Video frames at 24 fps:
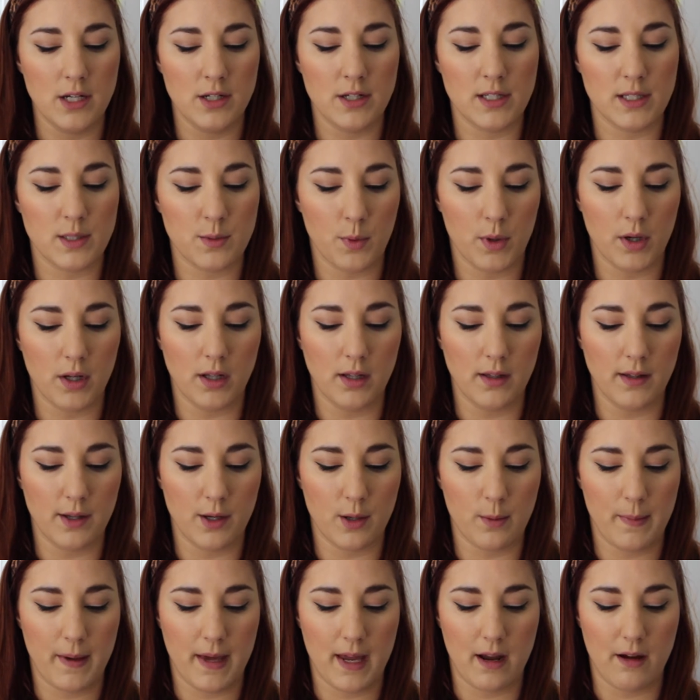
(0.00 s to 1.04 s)
just swirl a
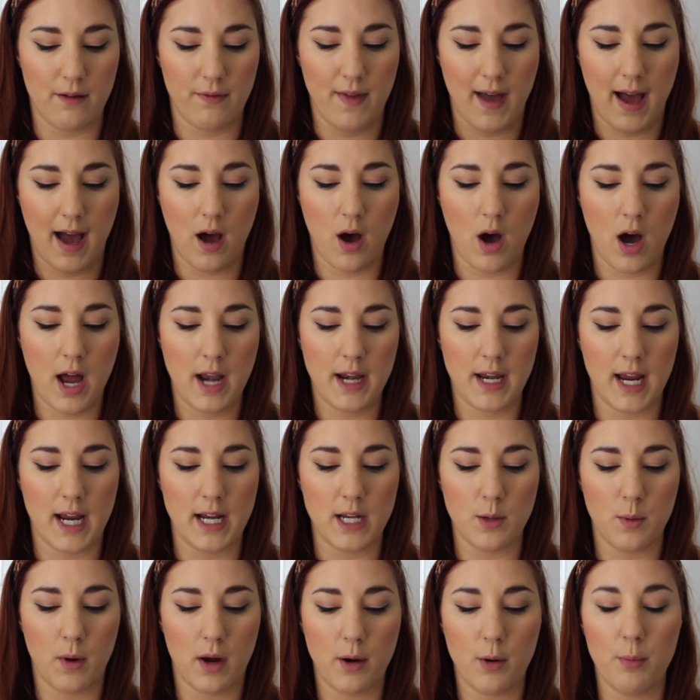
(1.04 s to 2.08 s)
little bit of that on,
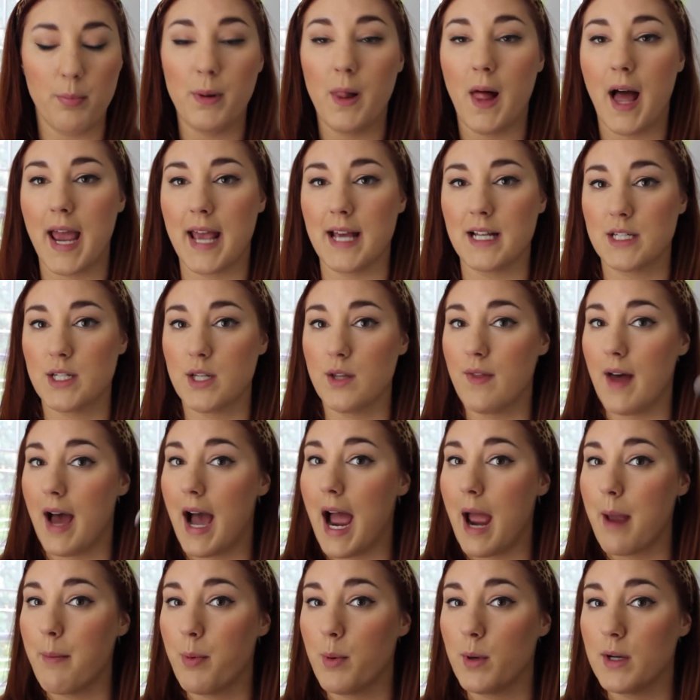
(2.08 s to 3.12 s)
and you want to apply it to the
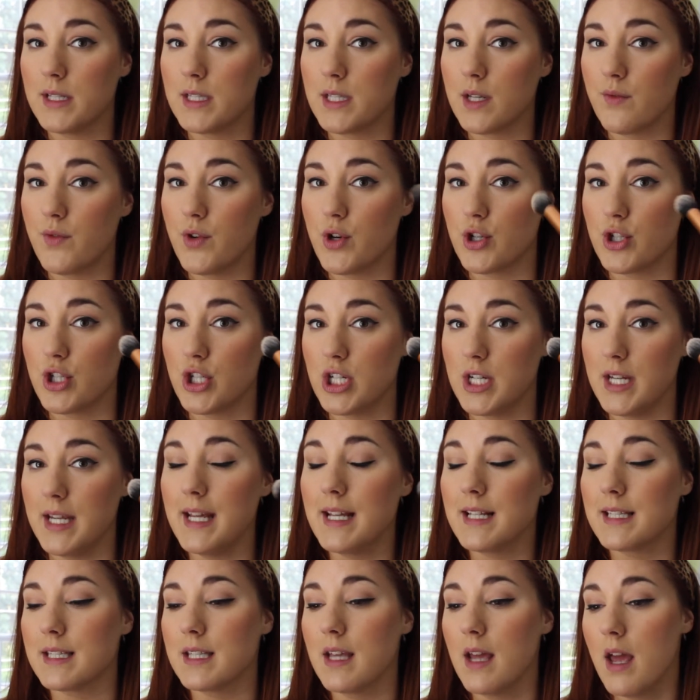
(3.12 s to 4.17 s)
high points of your
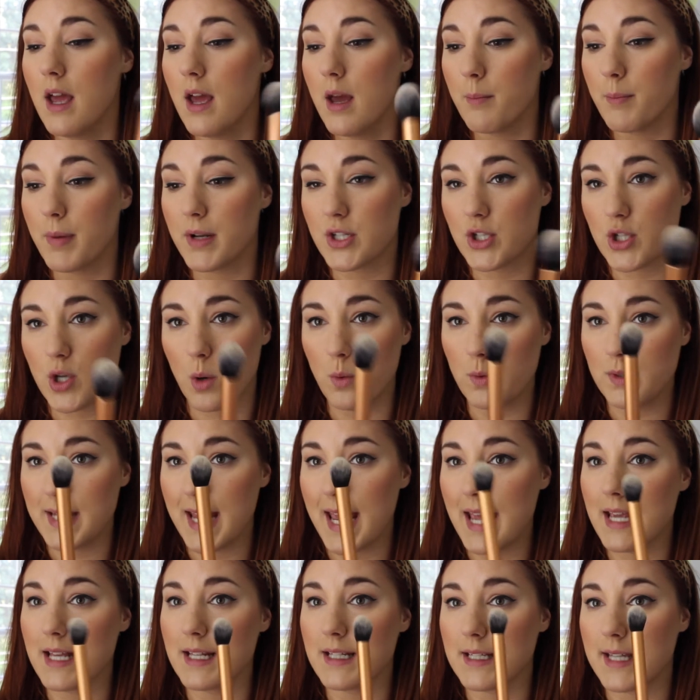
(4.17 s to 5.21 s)
cheeks, but don't
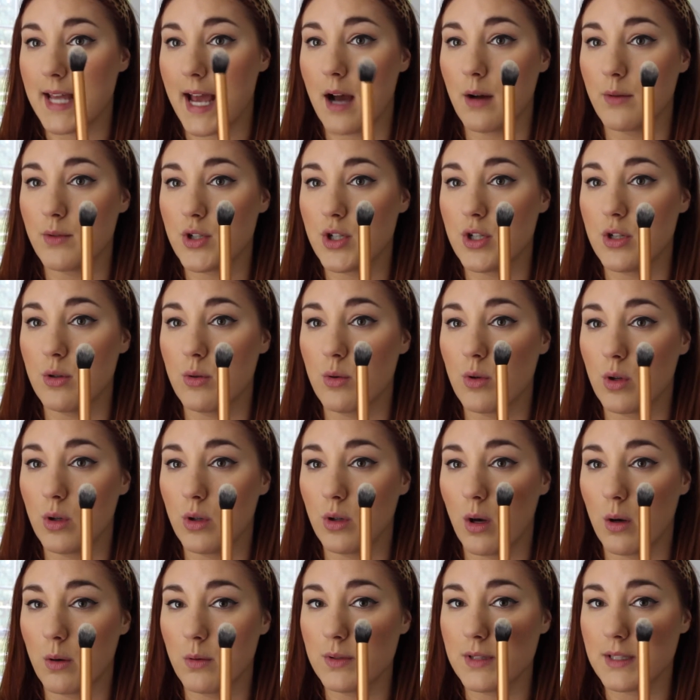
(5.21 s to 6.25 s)
take it down too
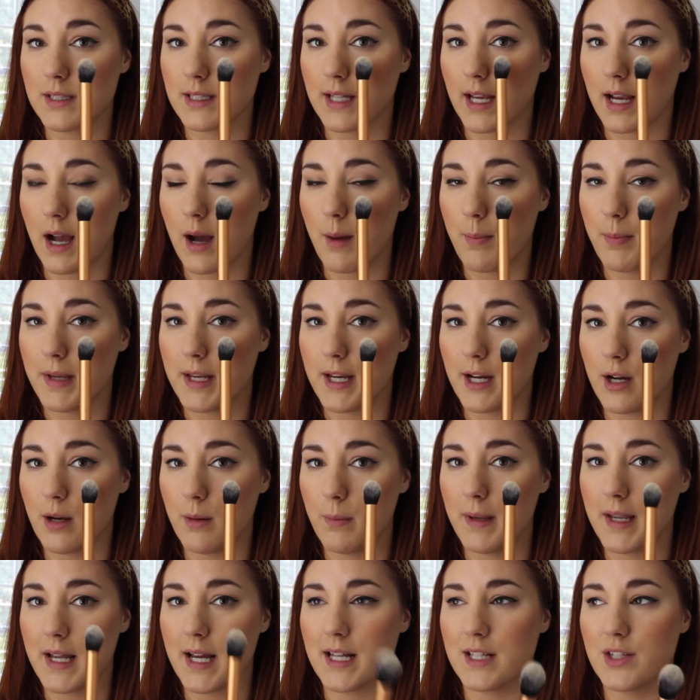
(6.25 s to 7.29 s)
close, like up
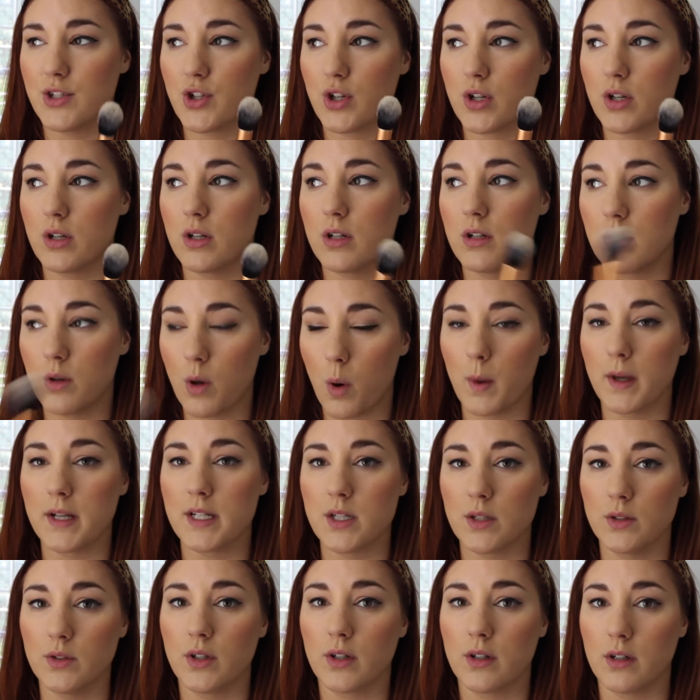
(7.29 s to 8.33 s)
here, because you're going
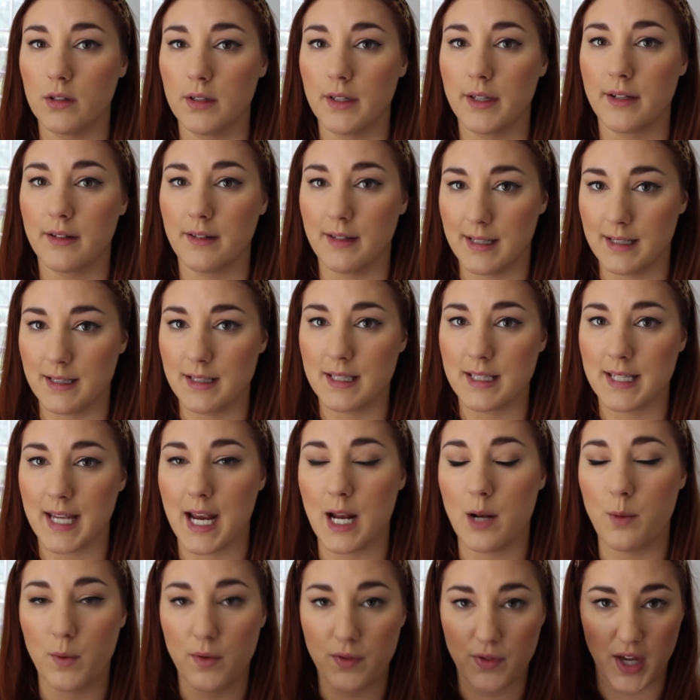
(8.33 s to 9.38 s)
to look a little
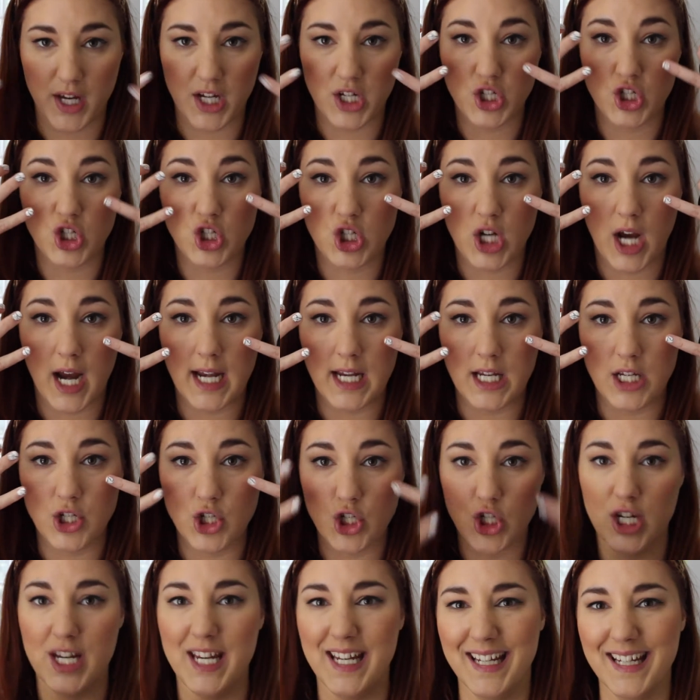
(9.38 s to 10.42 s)
insane with like shiny
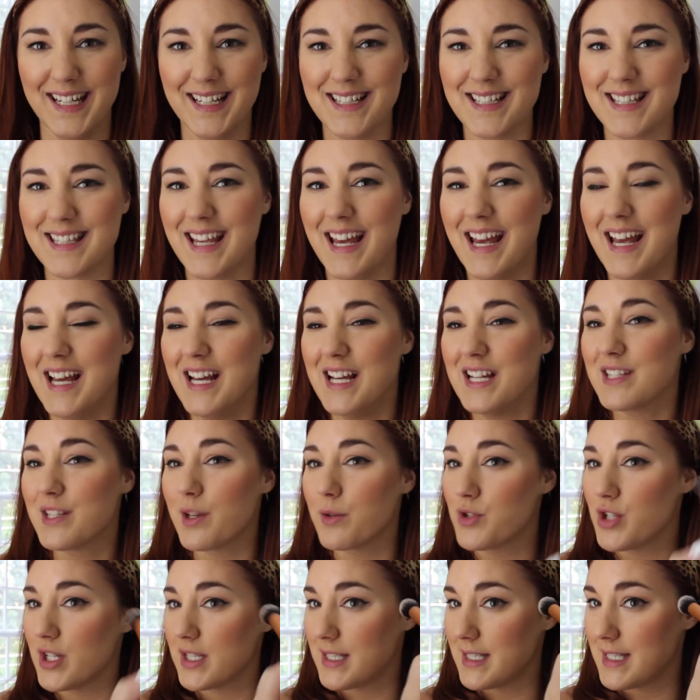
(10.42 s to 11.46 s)
cheeks.
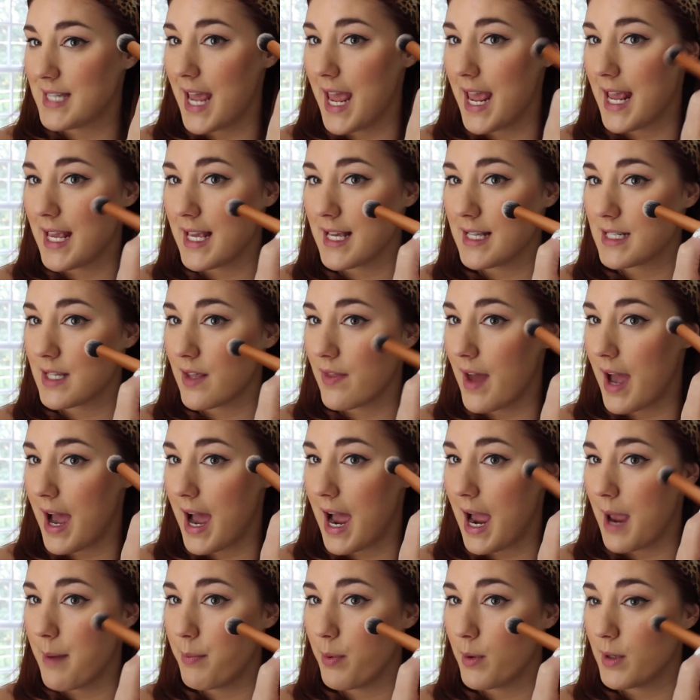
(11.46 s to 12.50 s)
So just take it to the
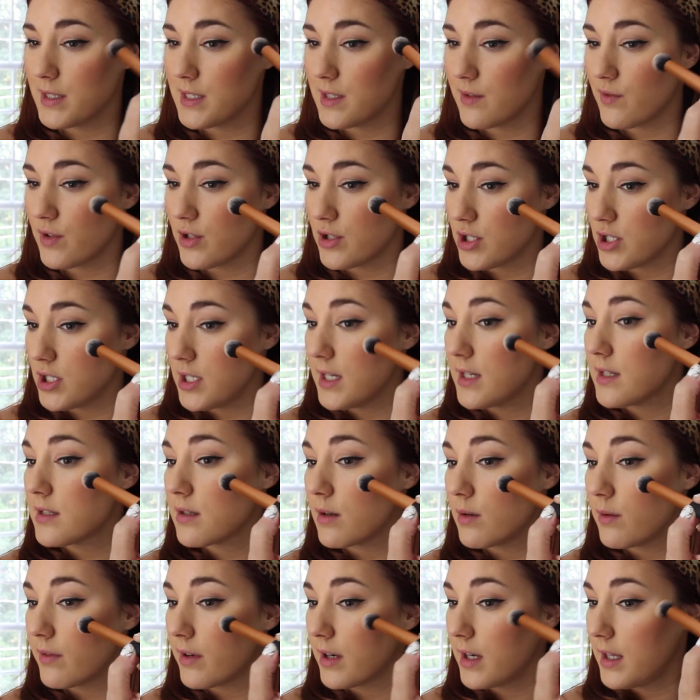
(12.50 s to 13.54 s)
high points of your cheeks
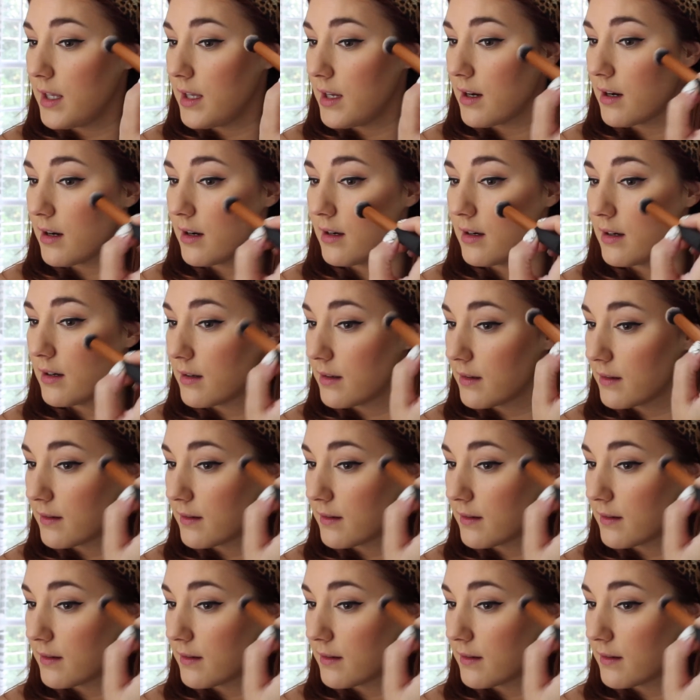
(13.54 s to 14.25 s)
over here.